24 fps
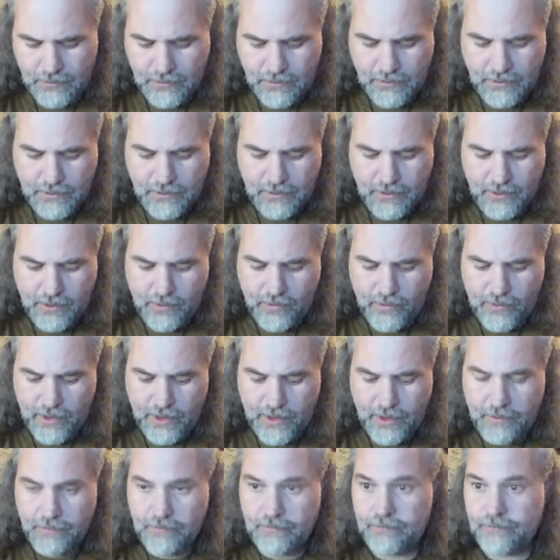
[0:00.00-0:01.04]

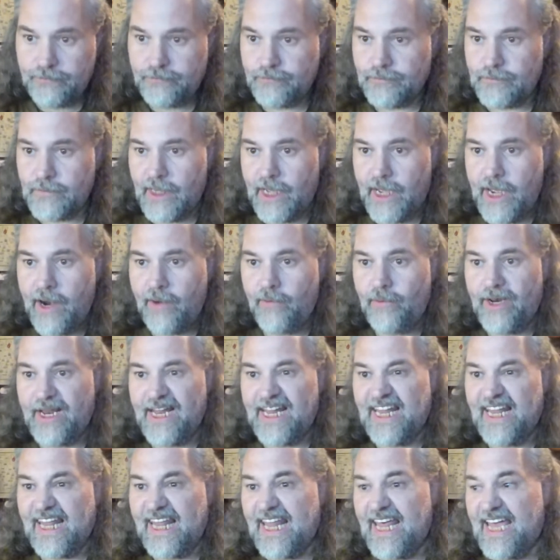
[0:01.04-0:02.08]
So I
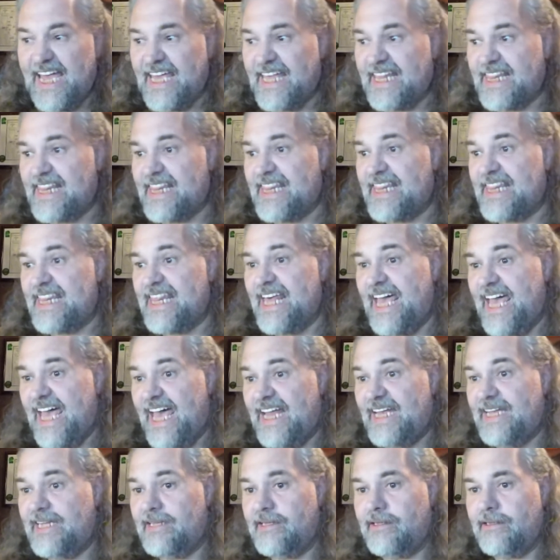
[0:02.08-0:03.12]
really like
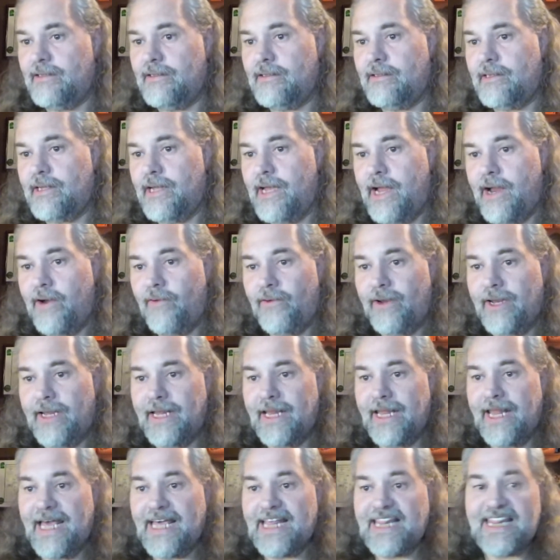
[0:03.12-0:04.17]
that. I really
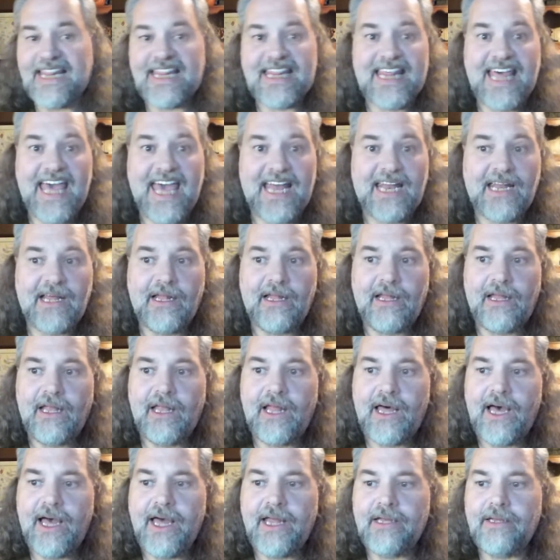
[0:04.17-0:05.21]
like that a
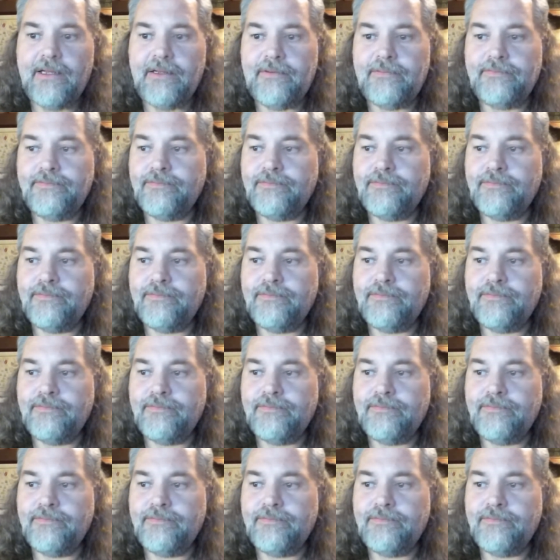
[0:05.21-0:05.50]
lot.